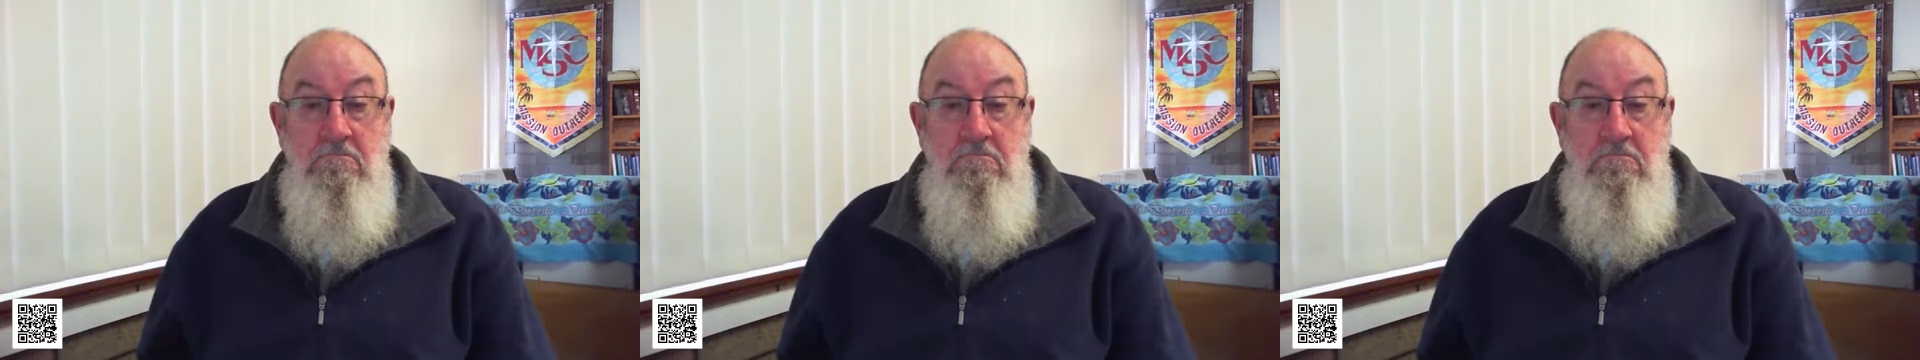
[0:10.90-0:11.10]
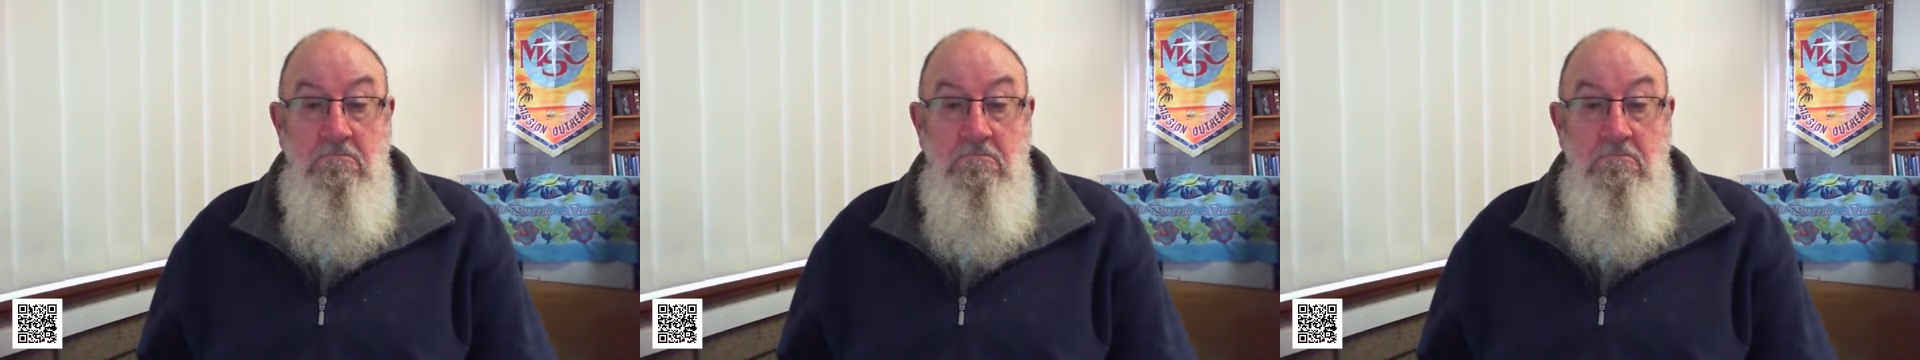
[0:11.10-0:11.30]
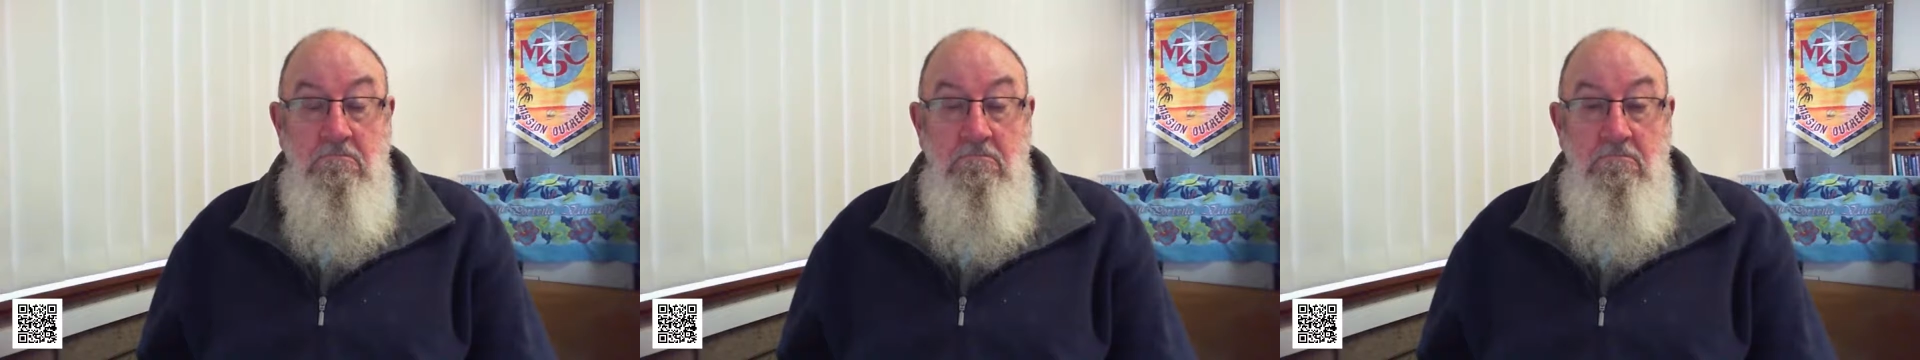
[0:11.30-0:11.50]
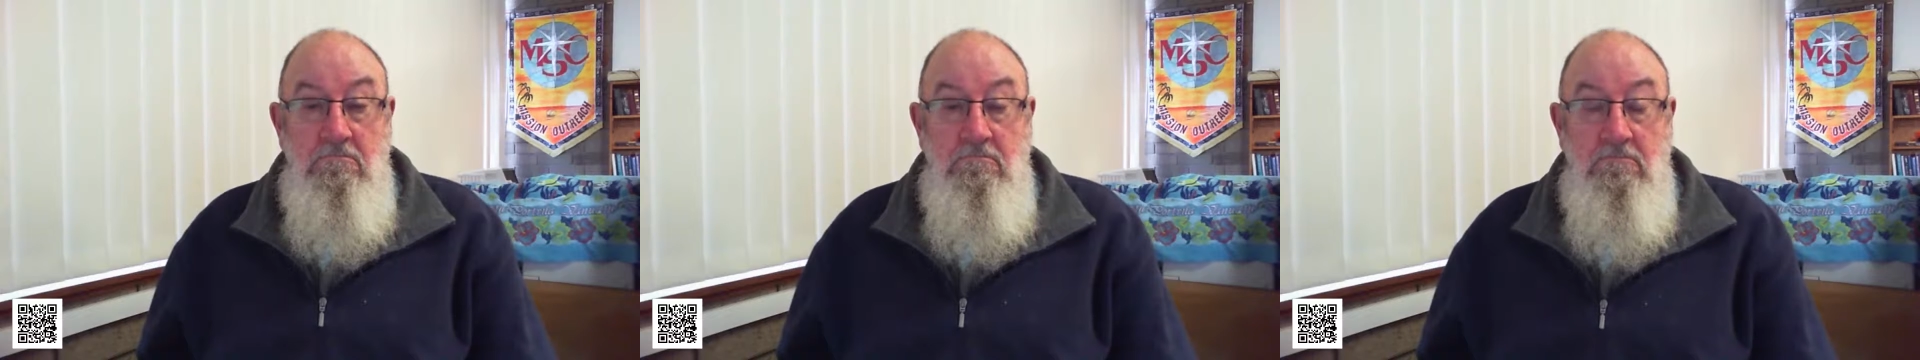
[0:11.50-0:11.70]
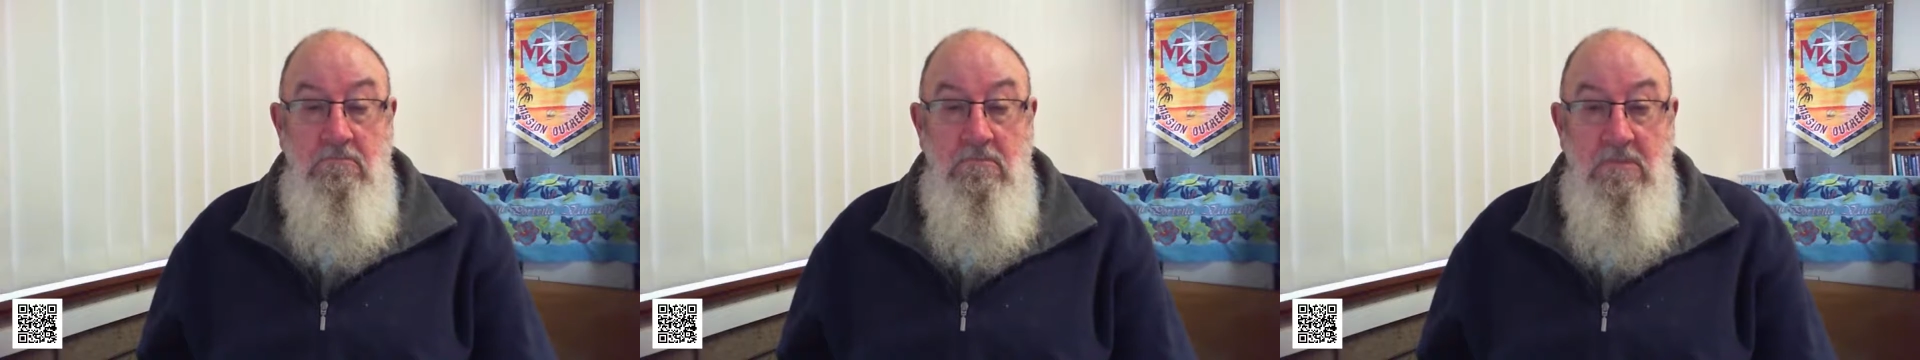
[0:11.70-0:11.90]
couple of days
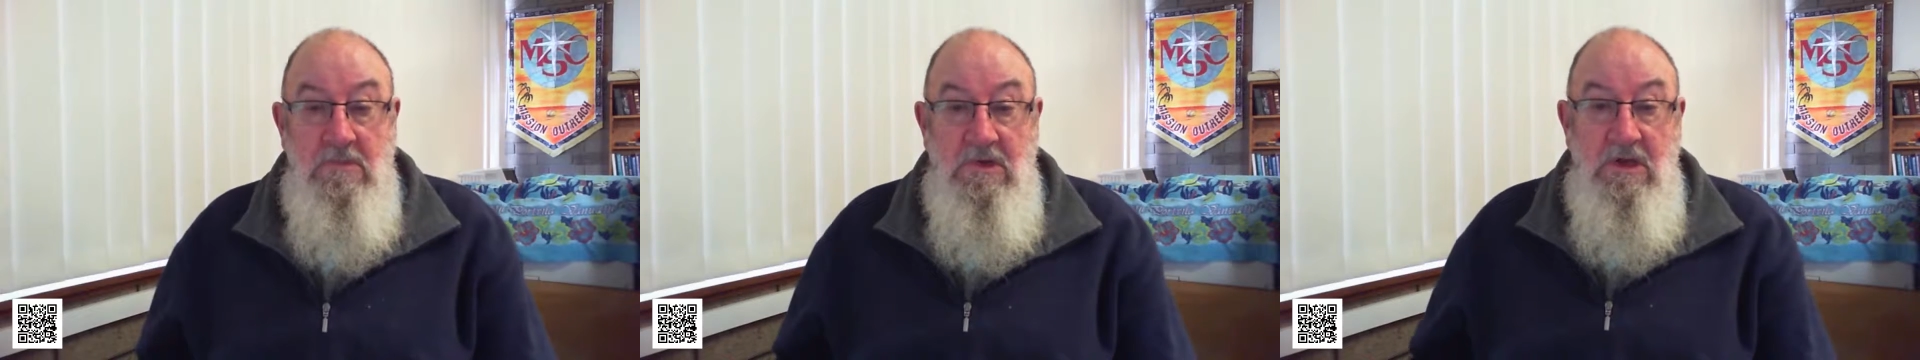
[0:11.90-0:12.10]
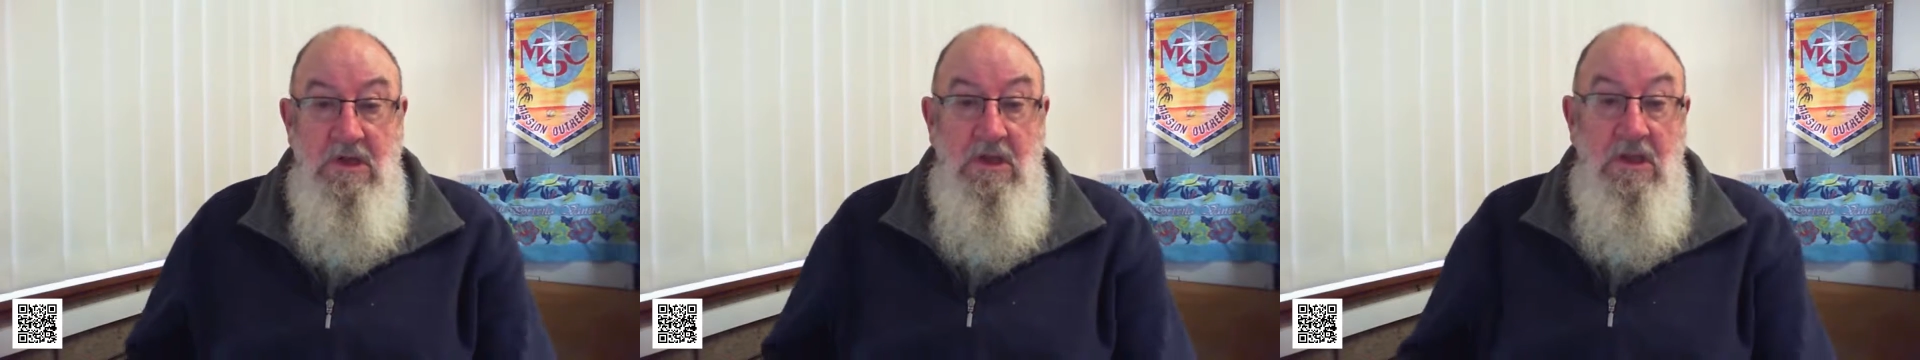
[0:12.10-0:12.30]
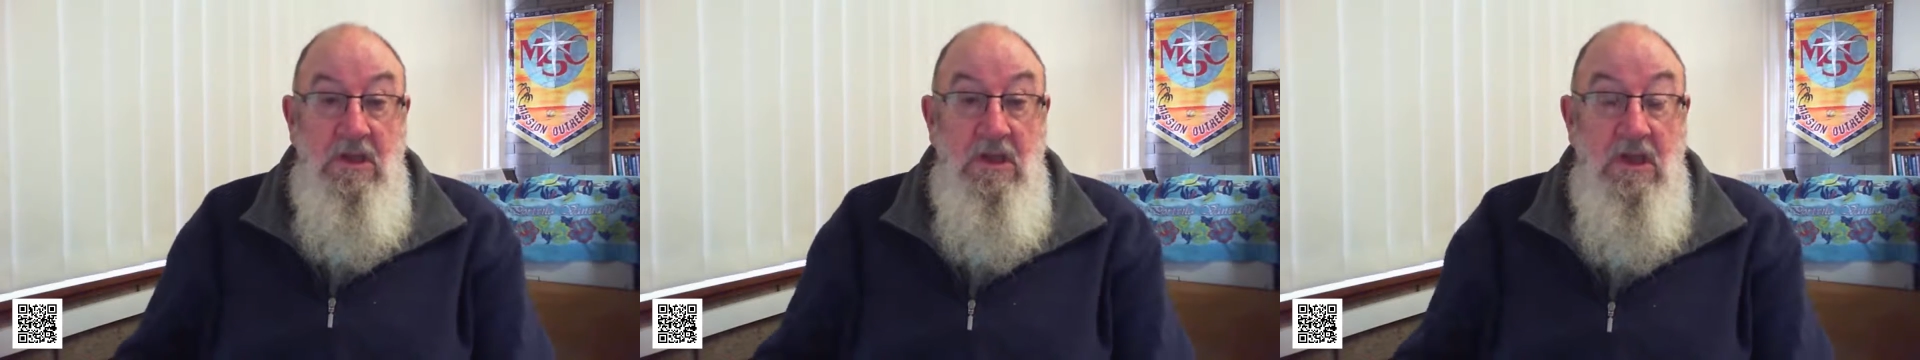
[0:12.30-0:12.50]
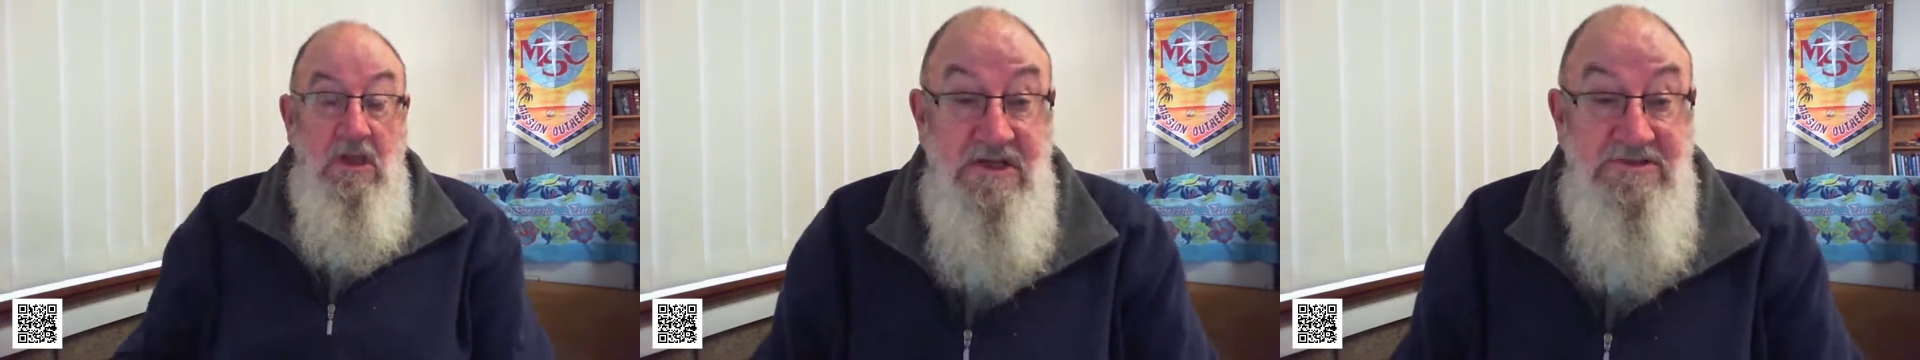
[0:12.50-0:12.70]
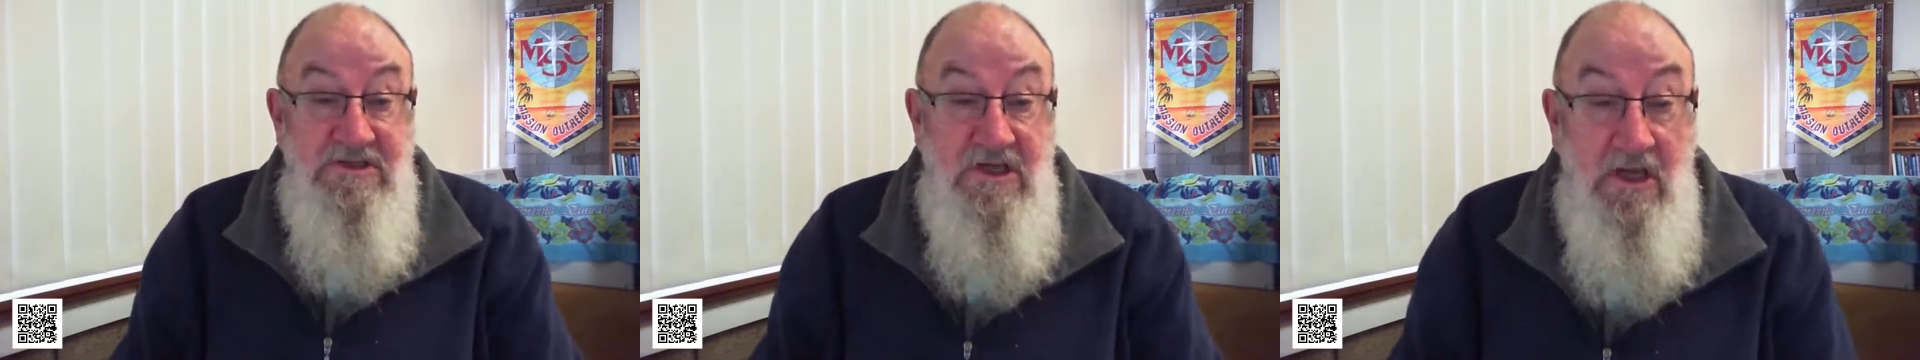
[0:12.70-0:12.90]
ago was the
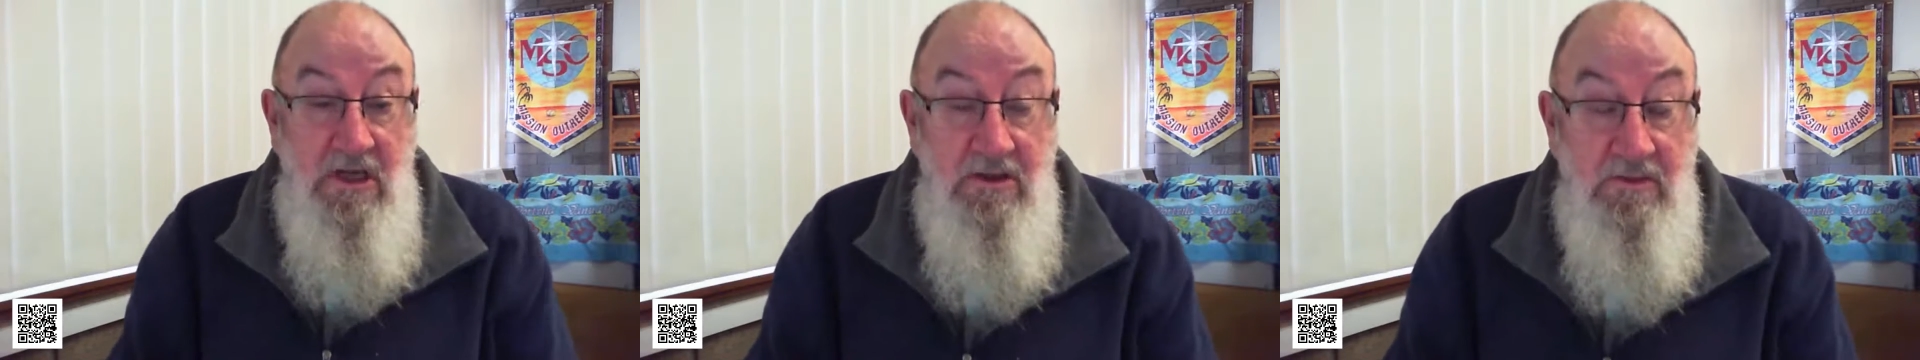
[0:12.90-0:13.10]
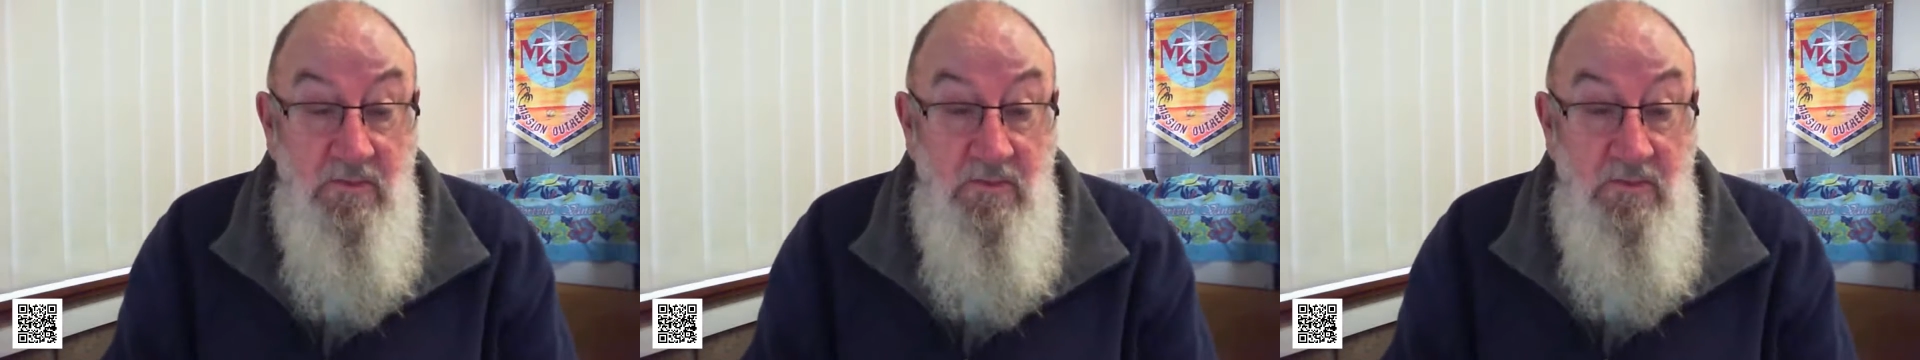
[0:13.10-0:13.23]
birthday